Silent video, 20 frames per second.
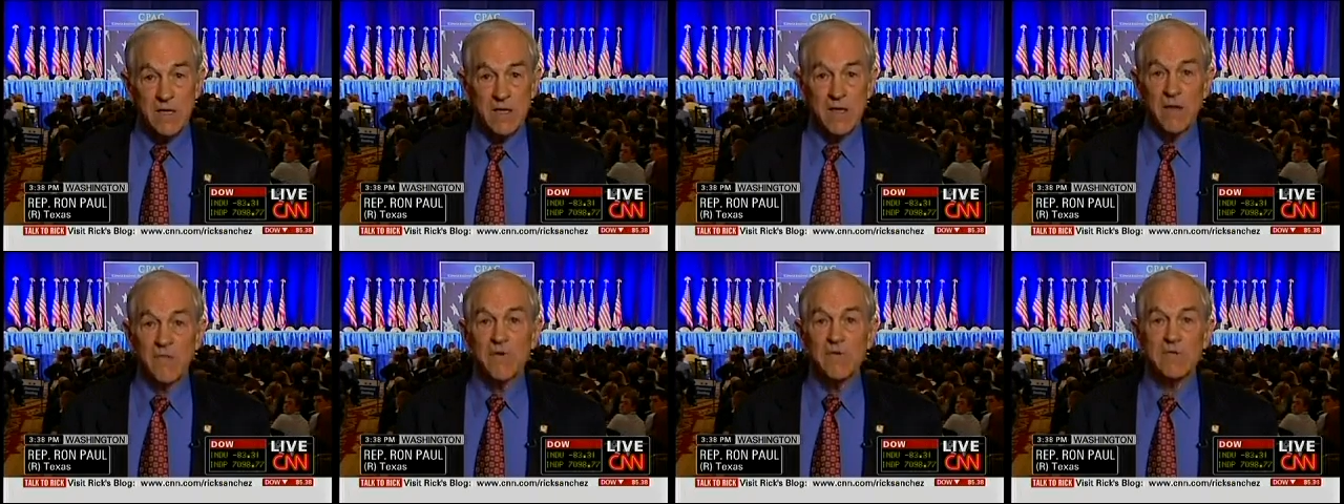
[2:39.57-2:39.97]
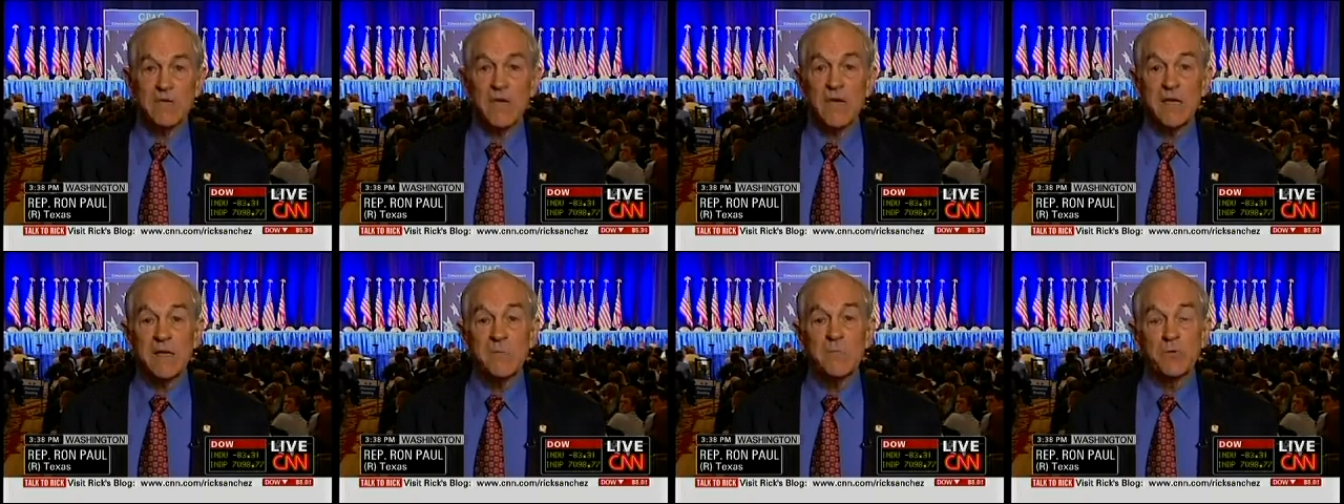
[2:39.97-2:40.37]
If there's
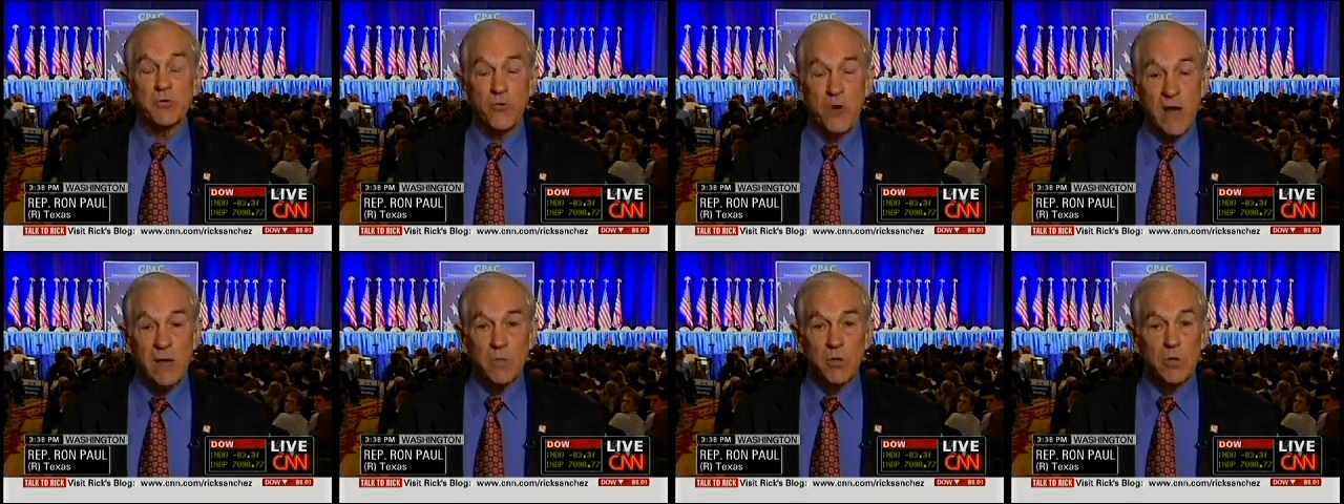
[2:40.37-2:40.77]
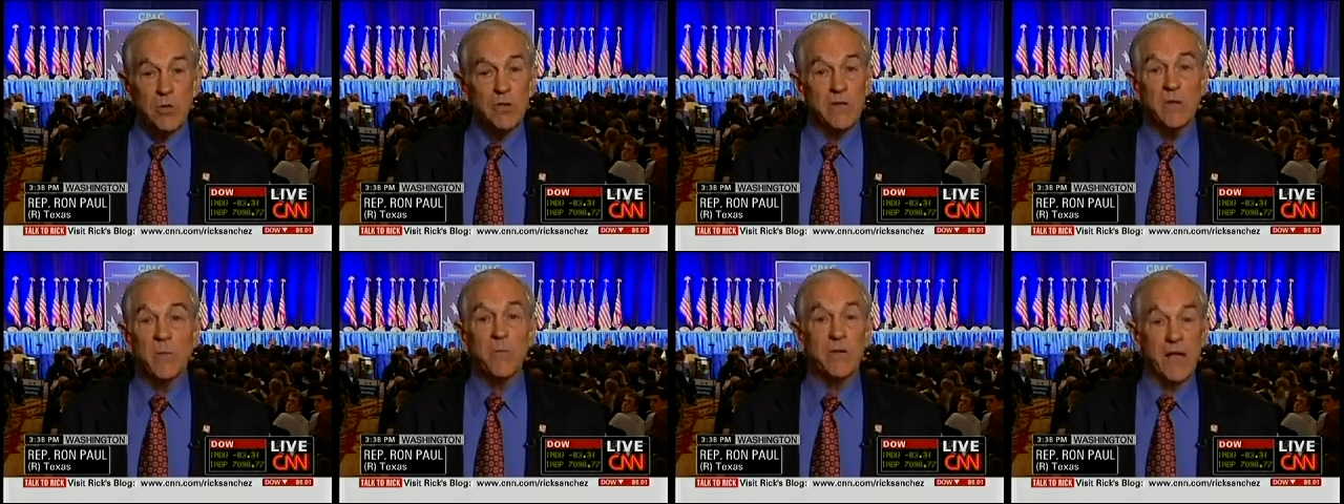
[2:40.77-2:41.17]
any trouble,
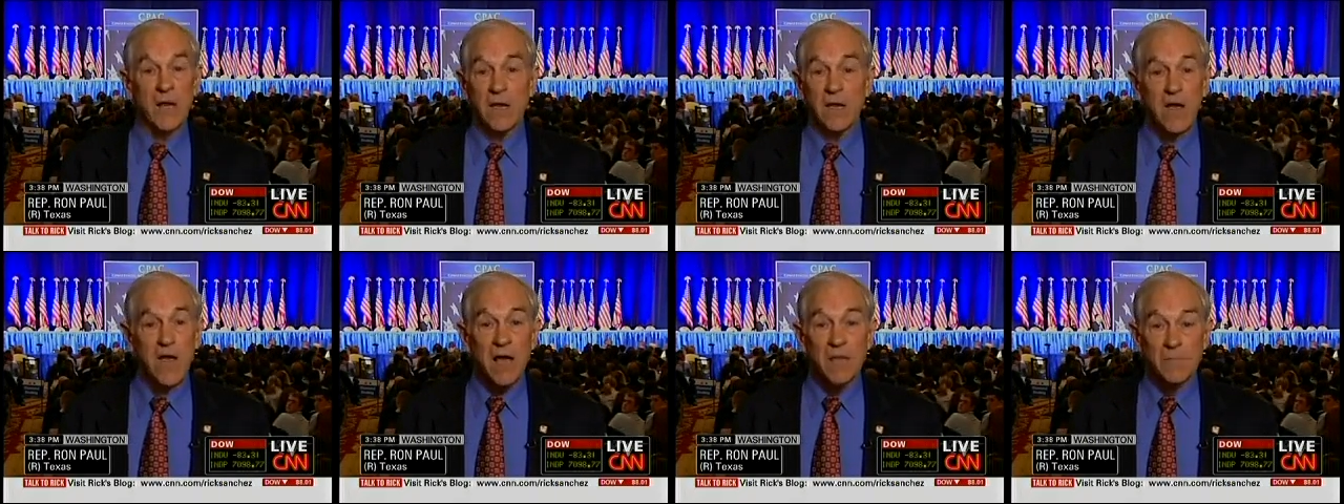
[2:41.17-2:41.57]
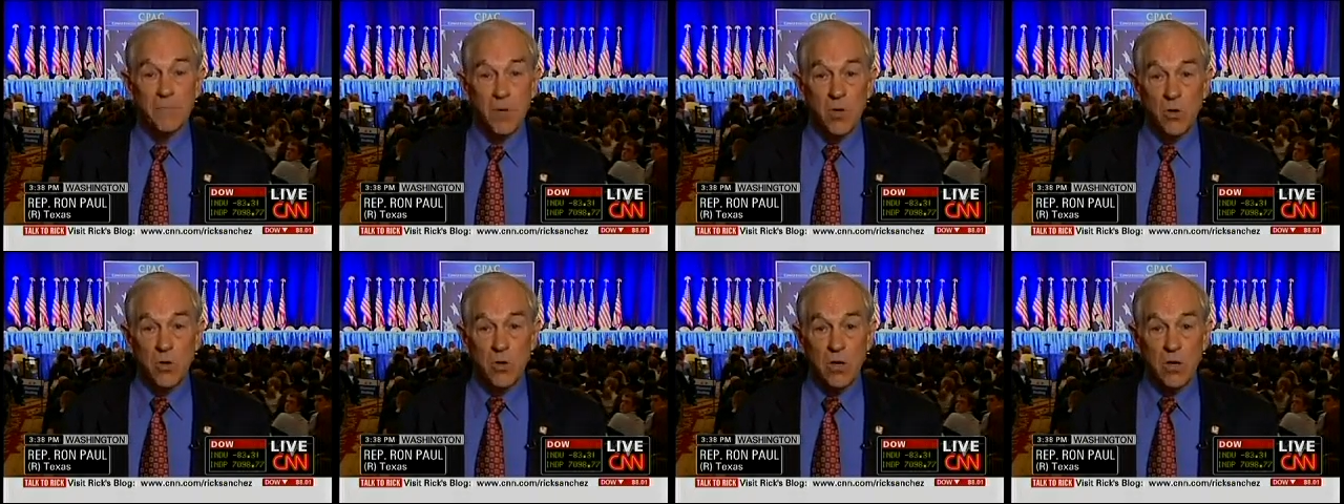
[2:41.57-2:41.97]
there'll be a lot
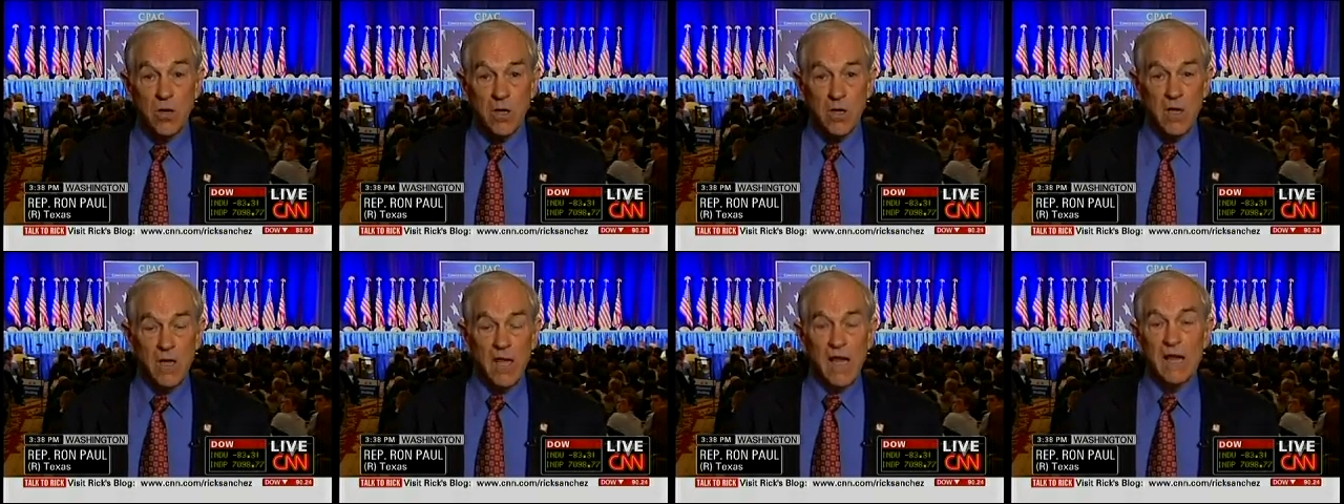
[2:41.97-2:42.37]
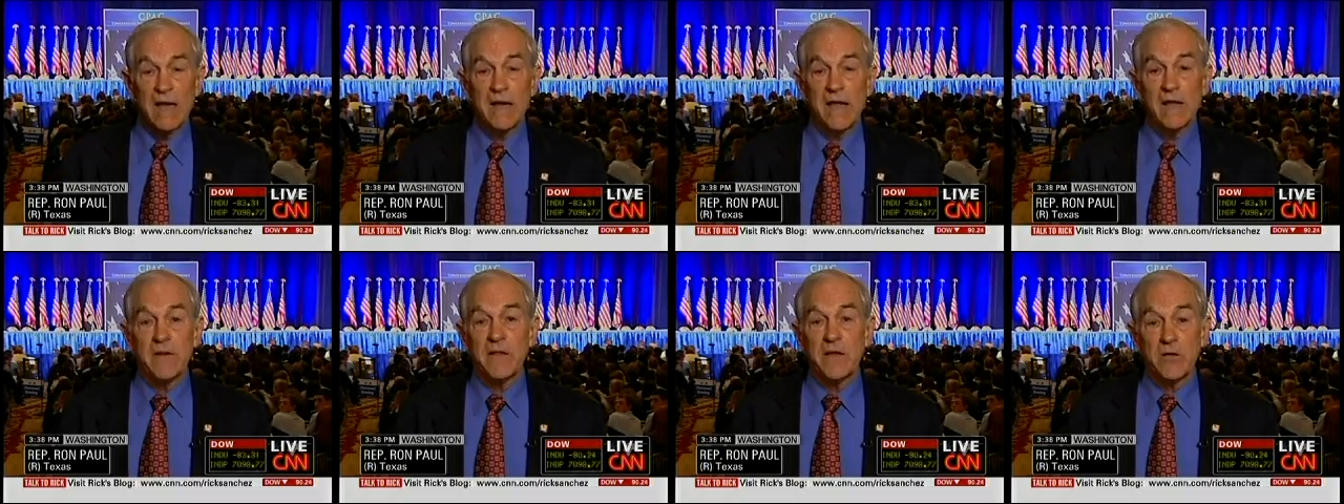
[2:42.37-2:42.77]
more, and
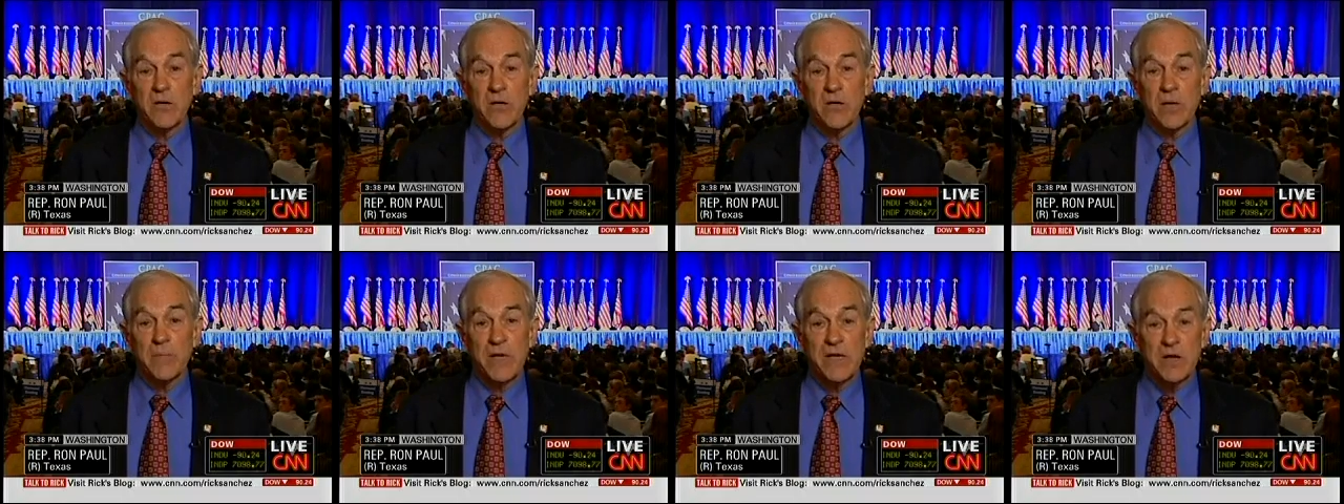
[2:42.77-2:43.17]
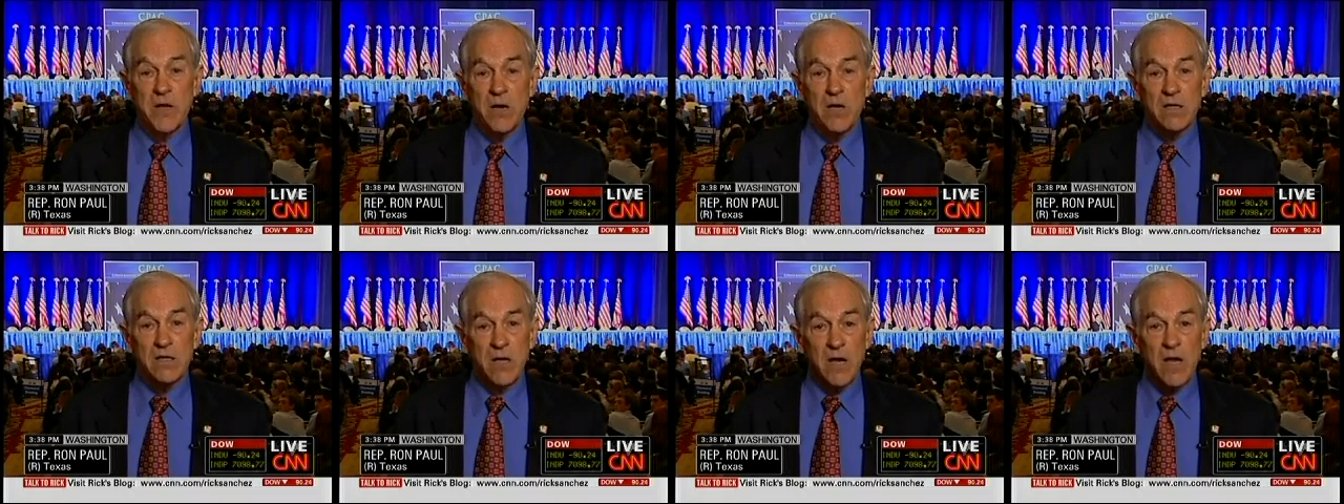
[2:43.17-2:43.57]
then they're going to be
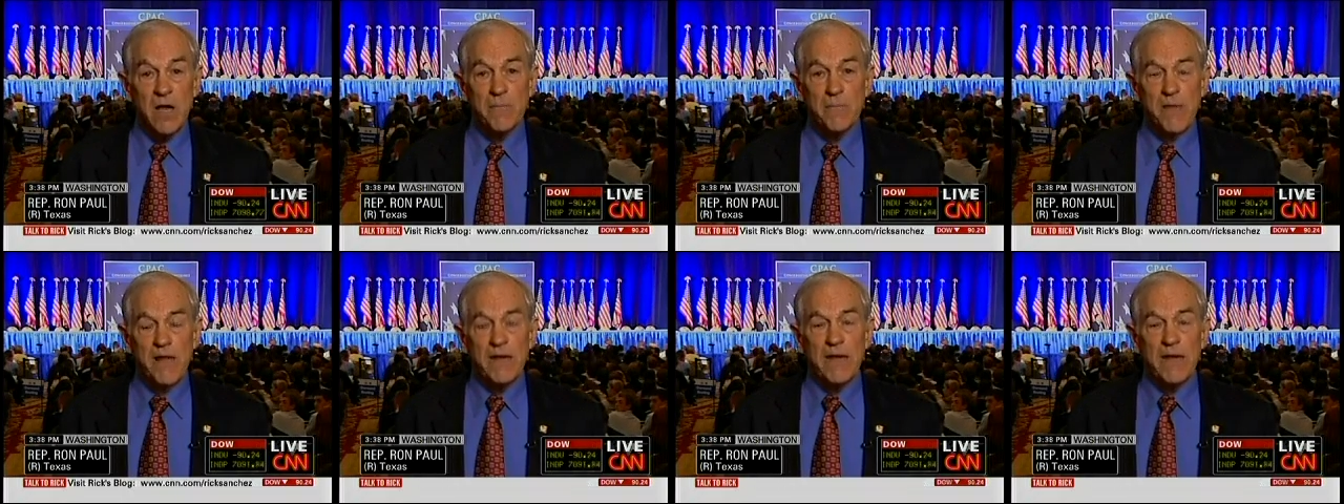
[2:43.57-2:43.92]
non-combat.